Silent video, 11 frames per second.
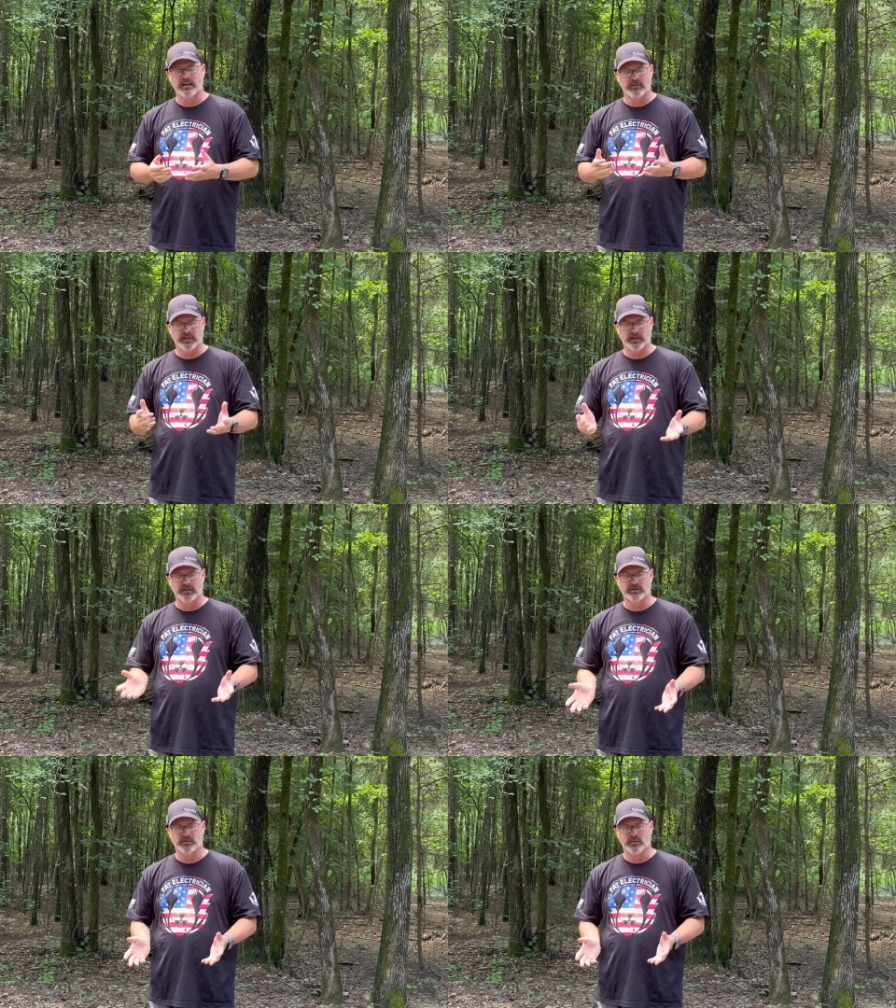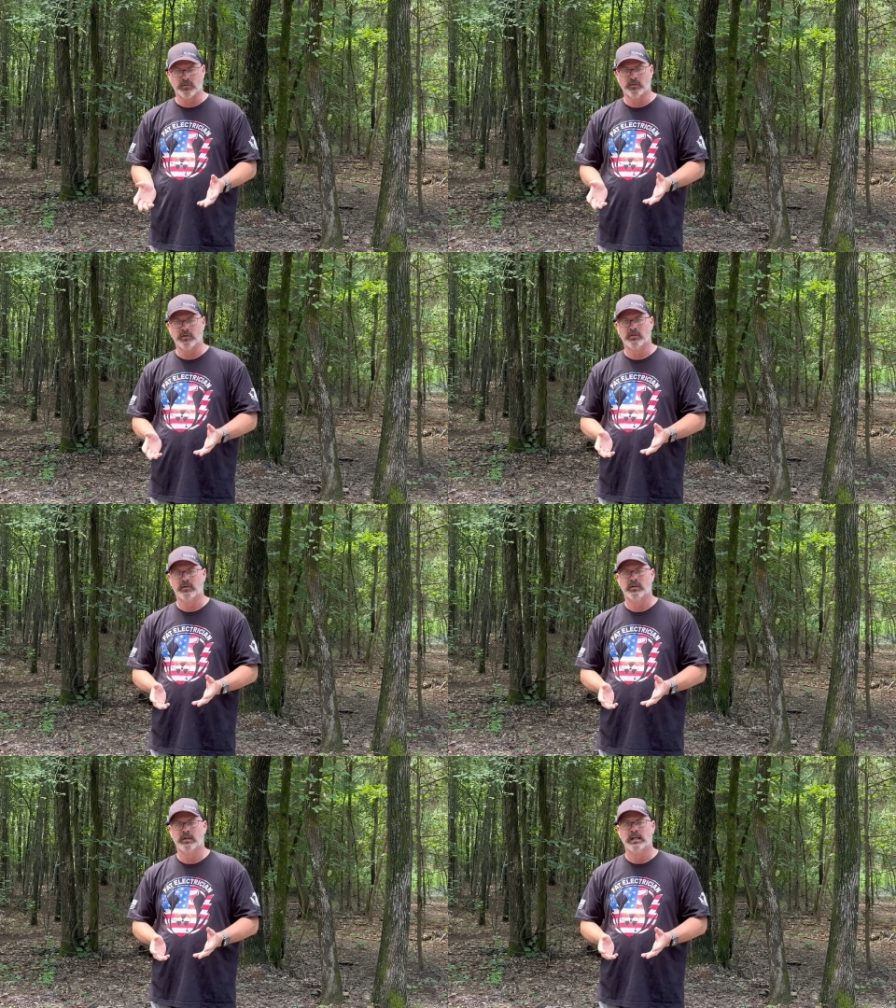and everything looks normal.
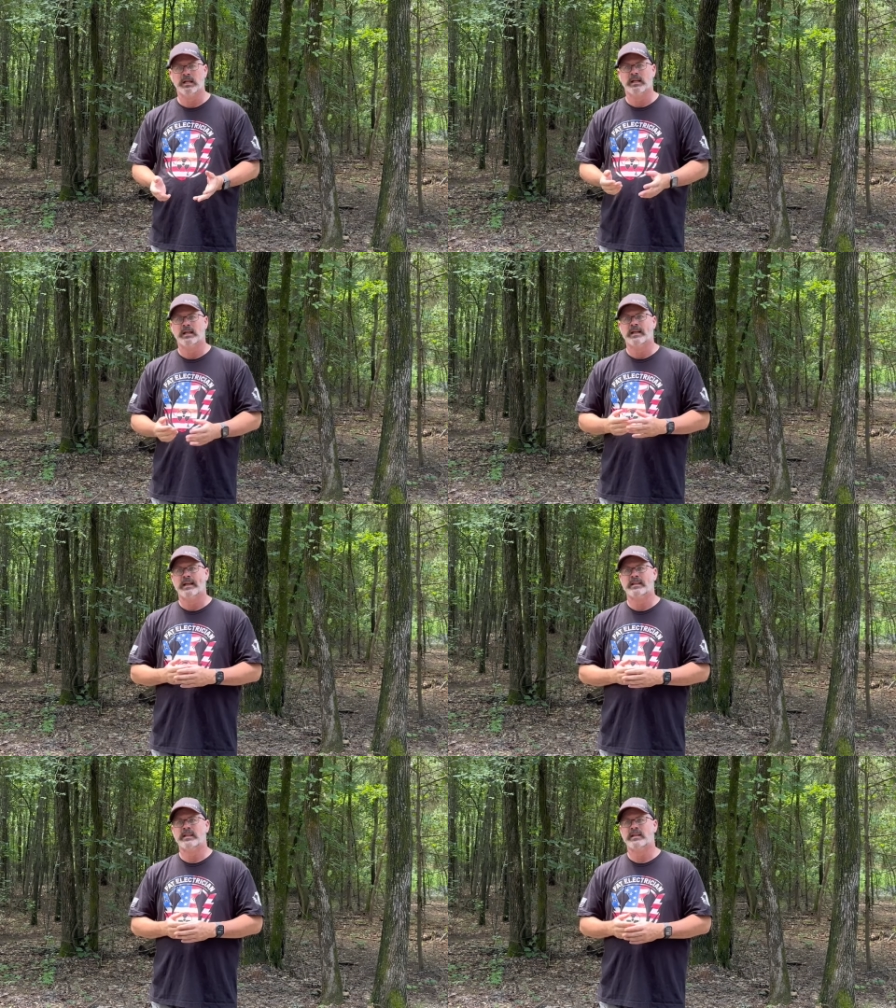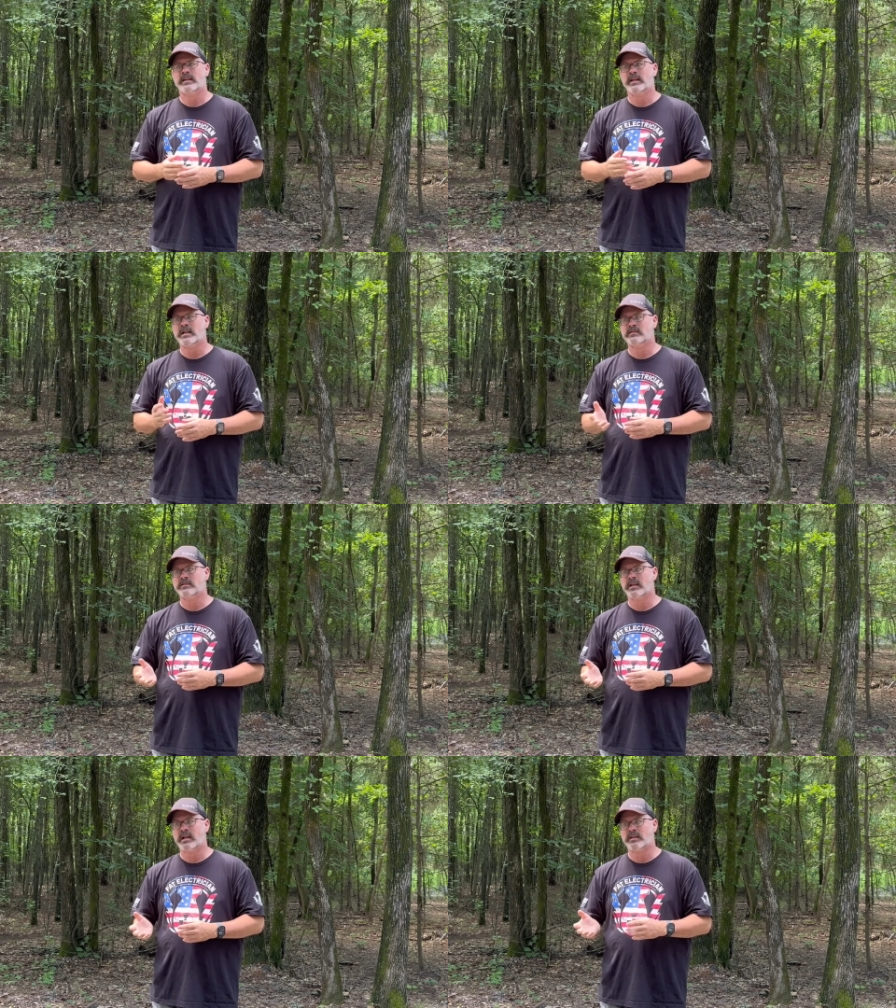And then the next
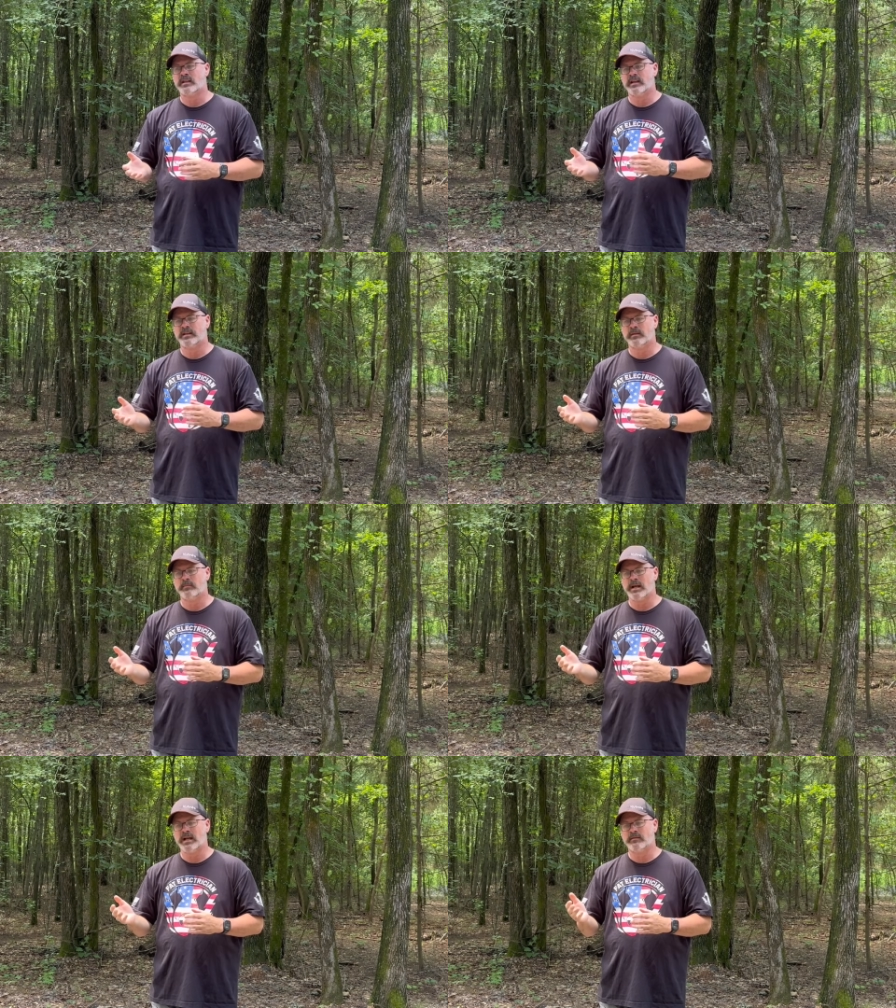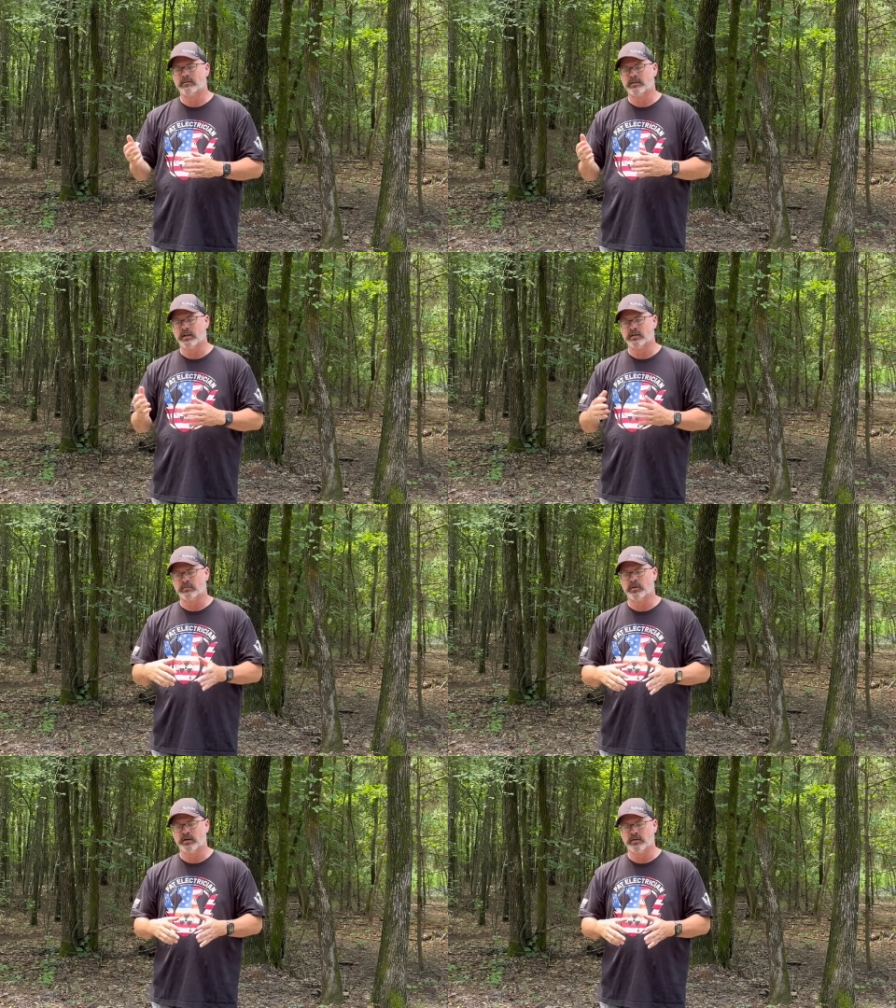day they come back with another
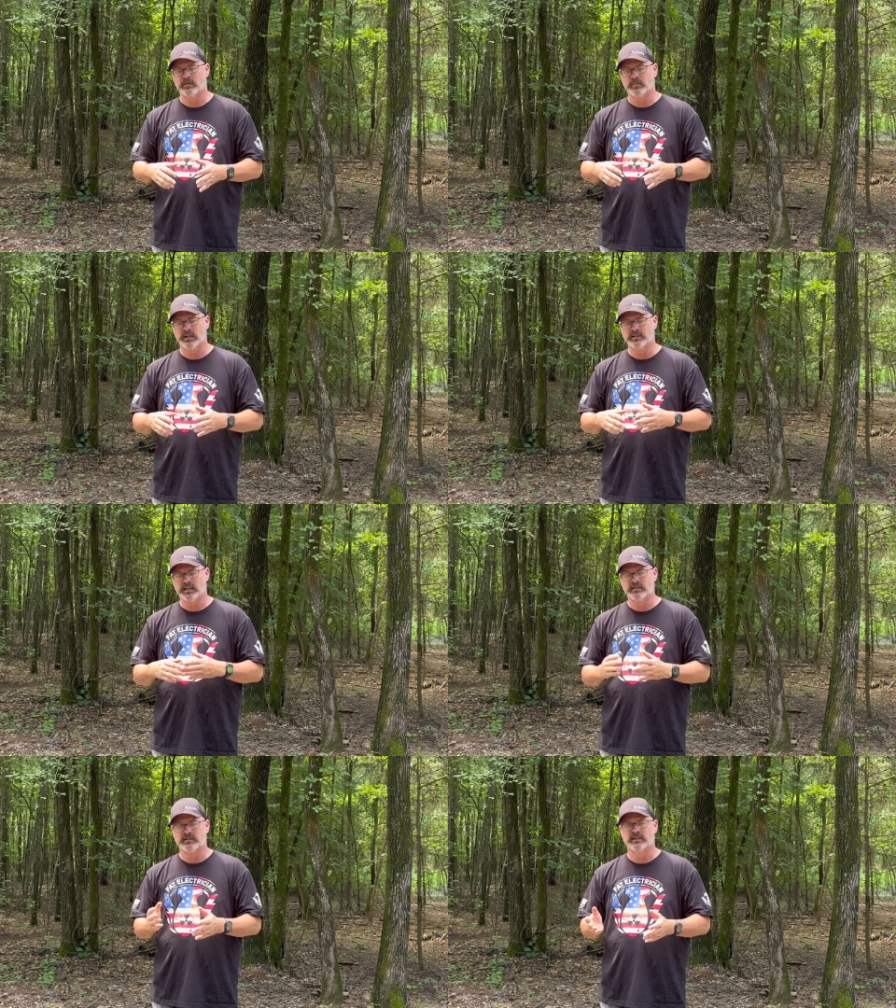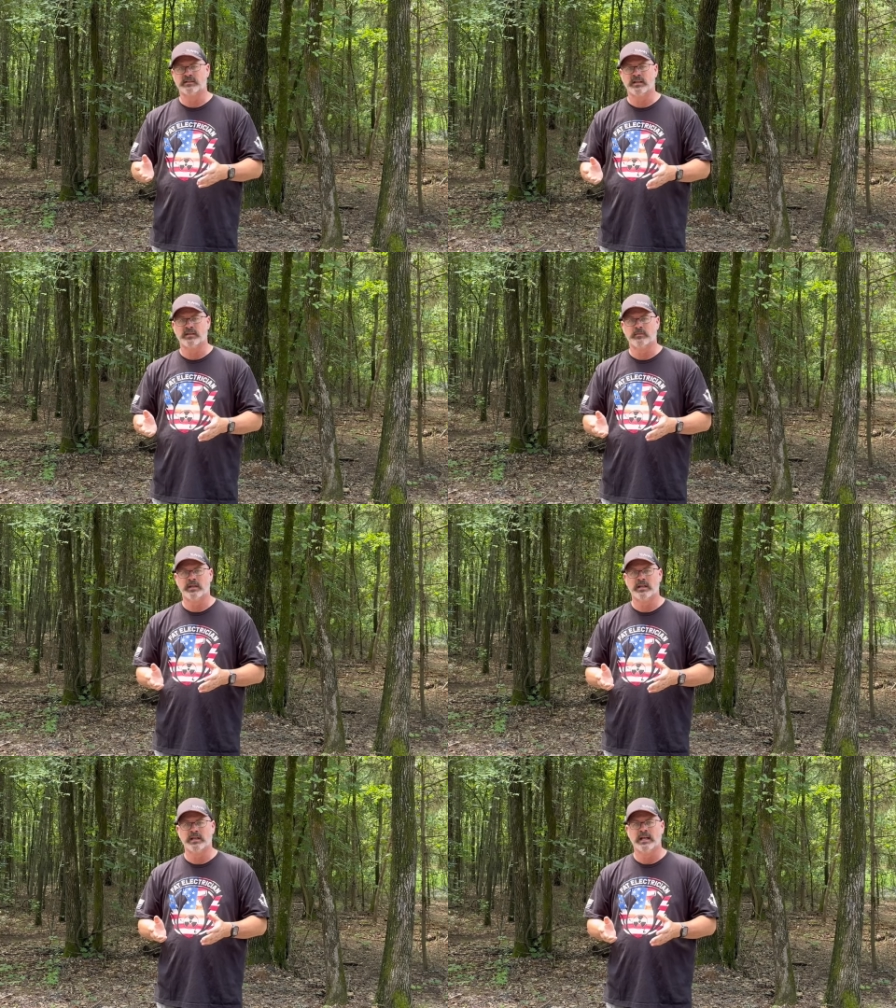part of the blood test they send to
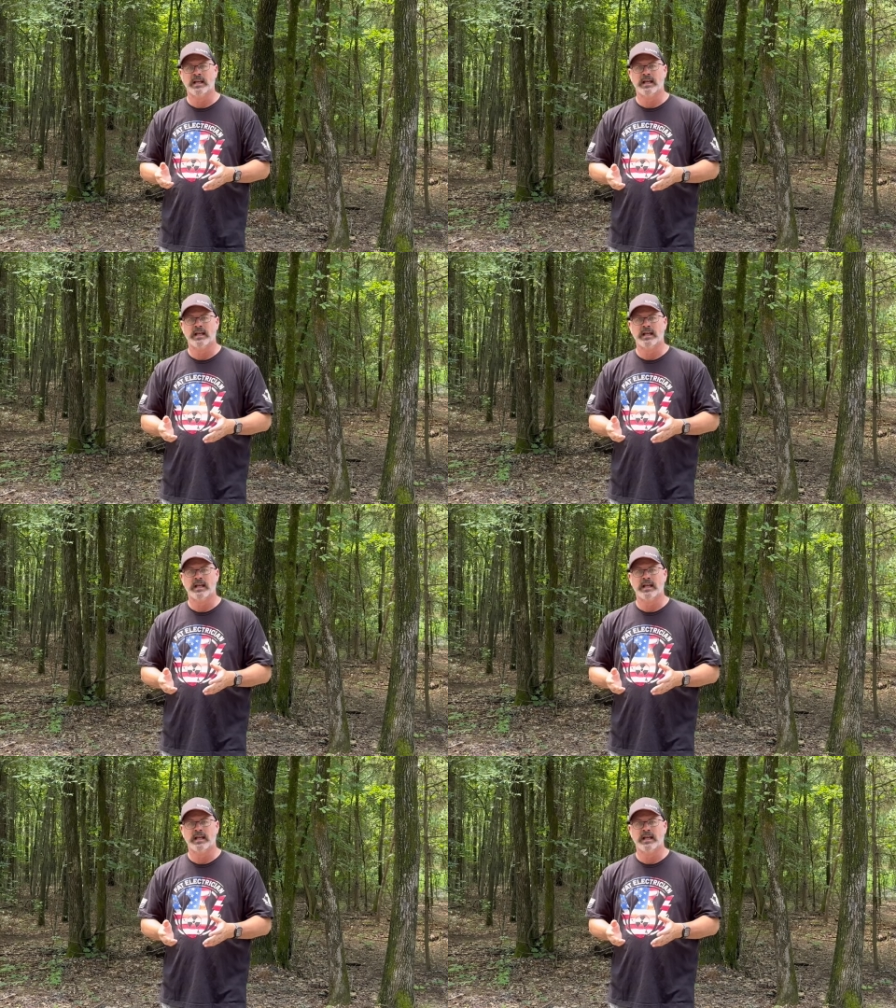me